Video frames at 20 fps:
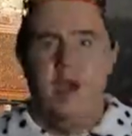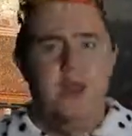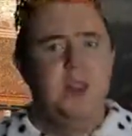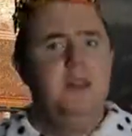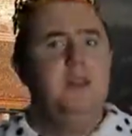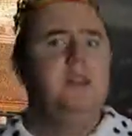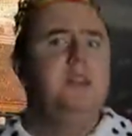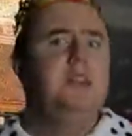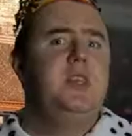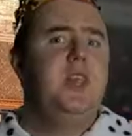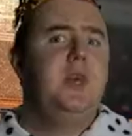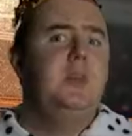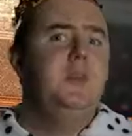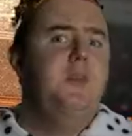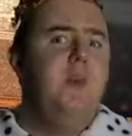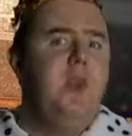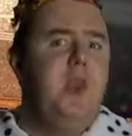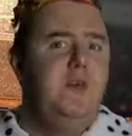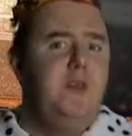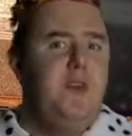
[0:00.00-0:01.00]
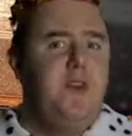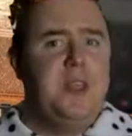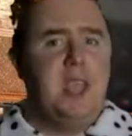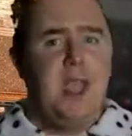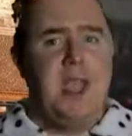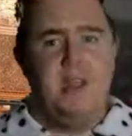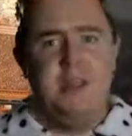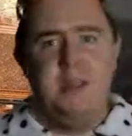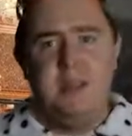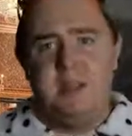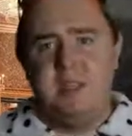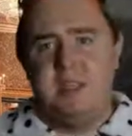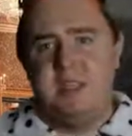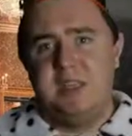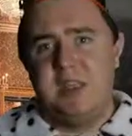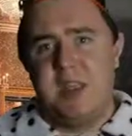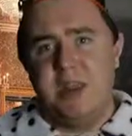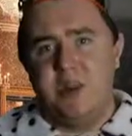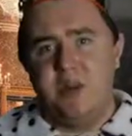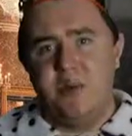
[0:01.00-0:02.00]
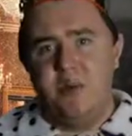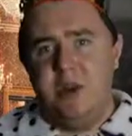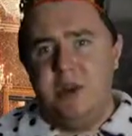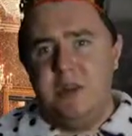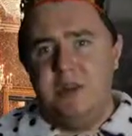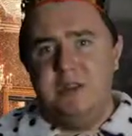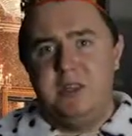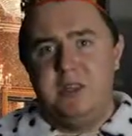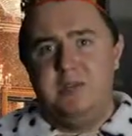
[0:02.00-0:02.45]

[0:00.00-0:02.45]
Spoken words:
and in the same breath forgetting that Seth Rollins